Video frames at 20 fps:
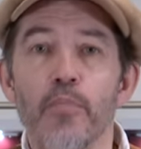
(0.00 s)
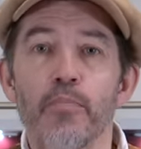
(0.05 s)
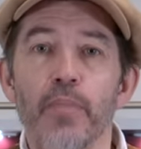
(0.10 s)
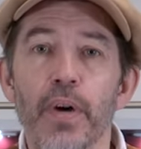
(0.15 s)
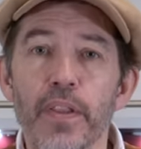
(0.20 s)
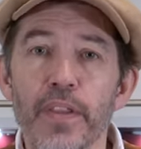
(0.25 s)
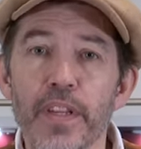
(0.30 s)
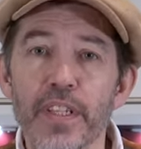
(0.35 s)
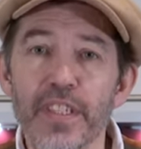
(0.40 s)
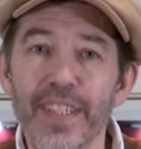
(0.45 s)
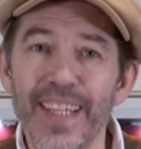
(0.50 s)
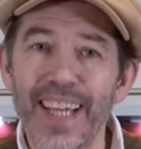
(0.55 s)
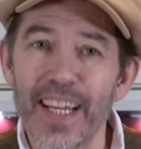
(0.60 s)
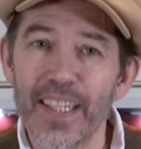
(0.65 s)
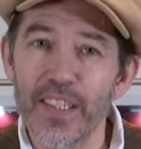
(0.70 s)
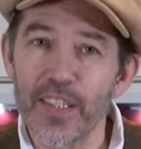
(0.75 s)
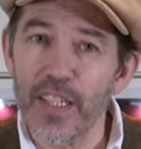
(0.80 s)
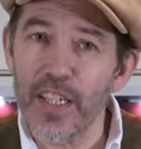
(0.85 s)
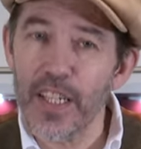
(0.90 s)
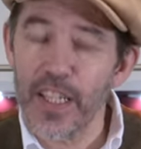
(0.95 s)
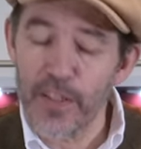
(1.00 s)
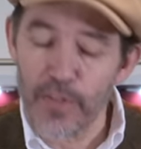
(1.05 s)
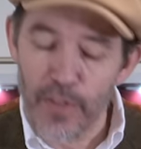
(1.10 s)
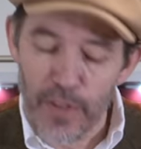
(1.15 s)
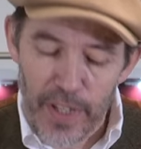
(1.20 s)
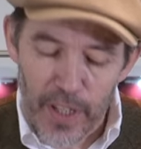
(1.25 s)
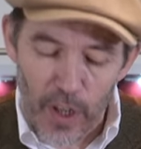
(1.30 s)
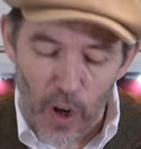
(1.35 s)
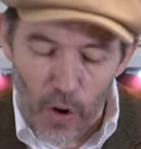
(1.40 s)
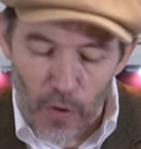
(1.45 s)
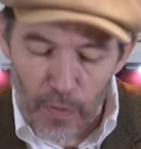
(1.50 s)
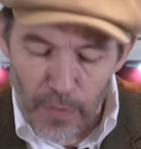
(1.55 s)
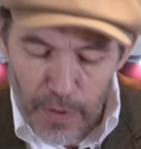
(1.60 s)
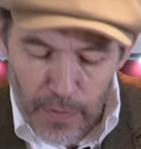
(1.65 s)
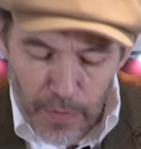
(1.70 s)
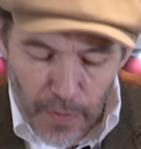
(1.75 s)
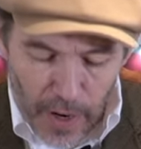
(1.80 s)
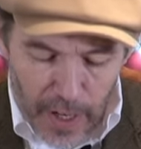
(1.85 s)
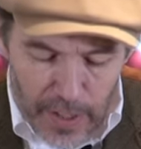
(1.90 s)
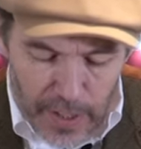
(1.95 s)
But this cantilevering of the
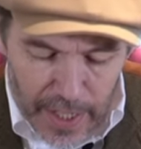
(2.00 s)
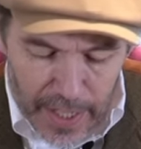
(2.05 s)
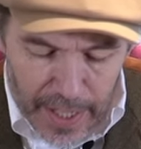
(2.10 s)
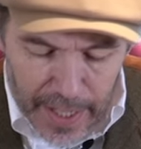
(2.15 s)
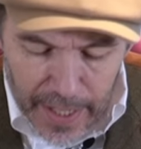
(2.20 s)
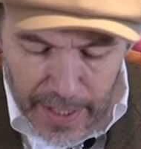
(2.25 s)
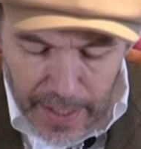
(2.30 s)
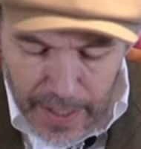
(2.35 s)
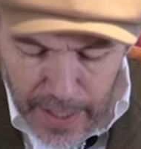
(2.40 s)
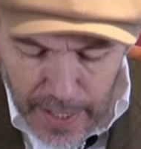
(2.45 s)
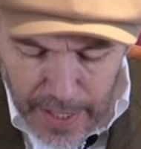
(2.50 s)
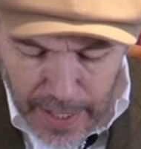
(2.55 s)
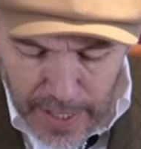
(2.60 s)
visor here